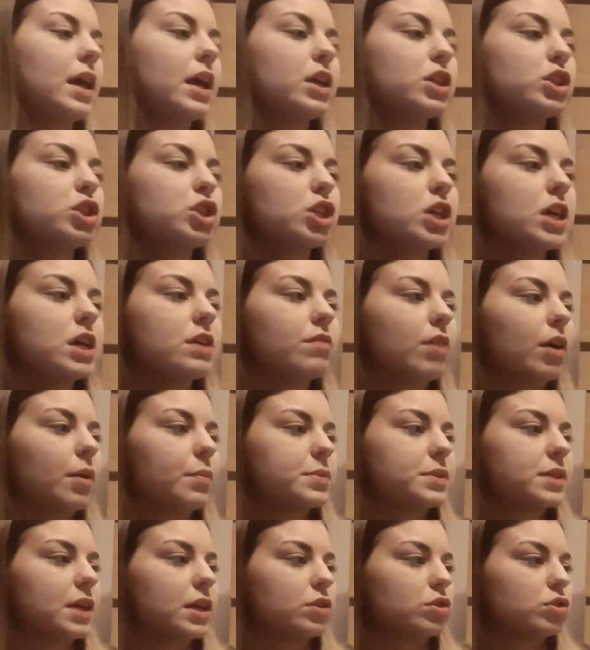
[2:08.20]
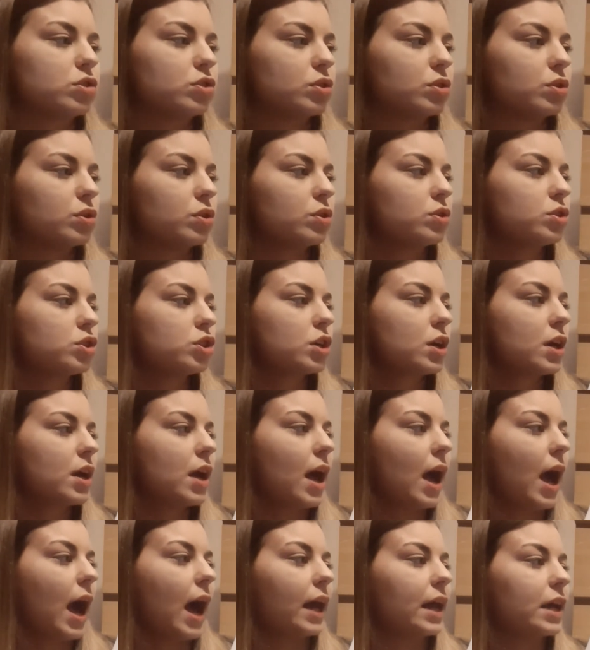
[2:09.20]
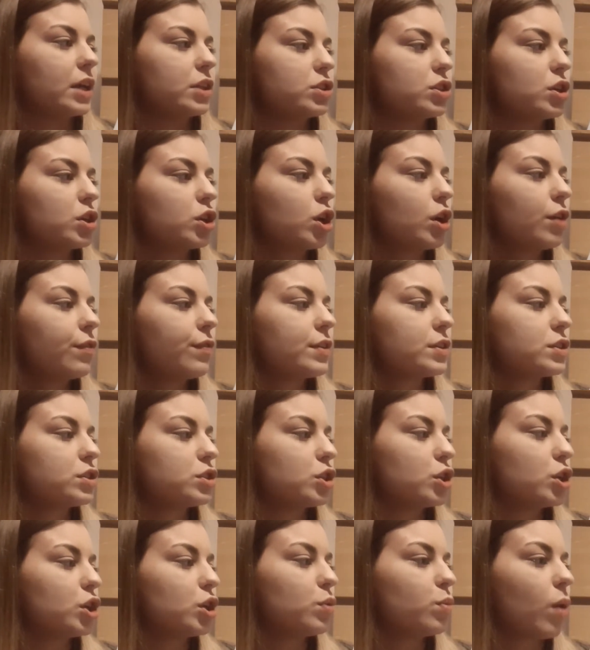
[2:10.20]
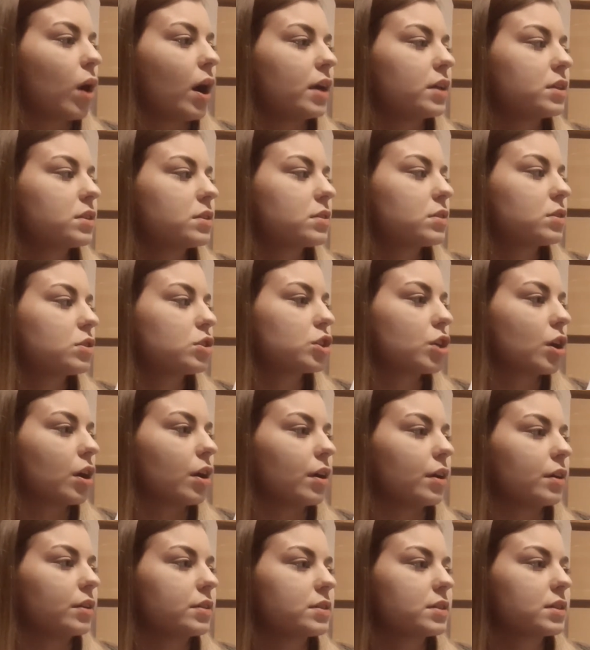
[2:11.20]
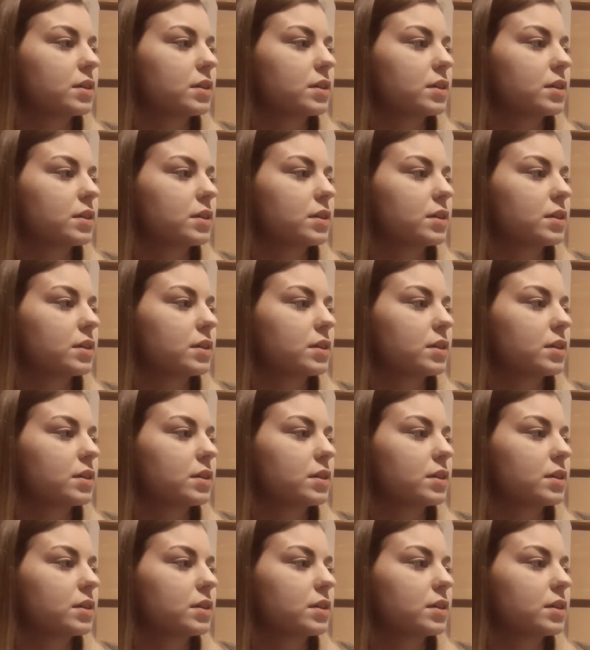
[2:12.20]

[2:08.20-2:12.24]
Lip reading: "Cheer up," said George, and he took off his new white shirt.